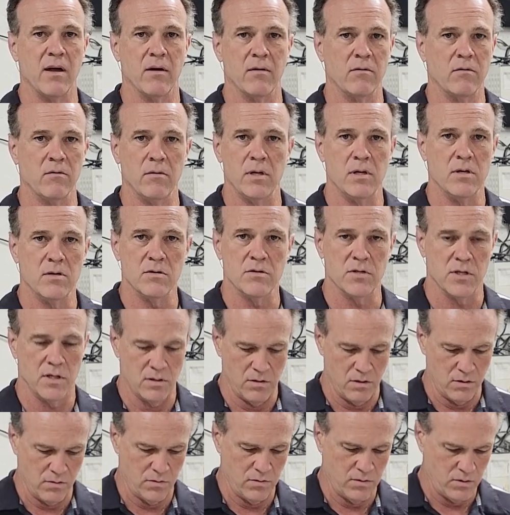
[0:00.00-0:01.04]
out and reuse
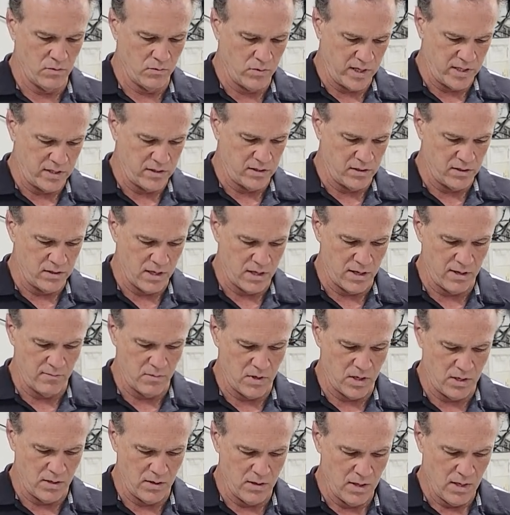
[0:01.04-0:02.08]
it, you're you're wasting
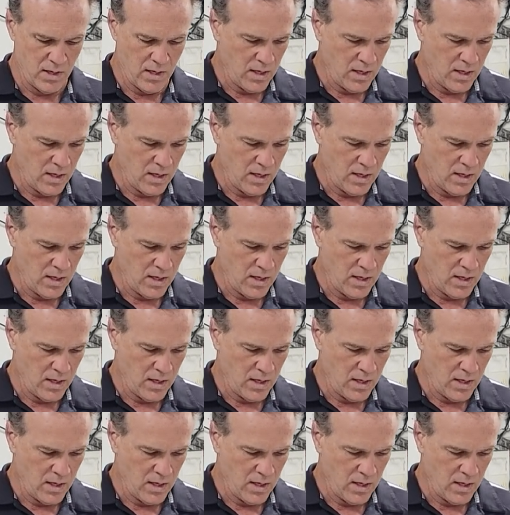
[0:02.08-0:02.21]
time then.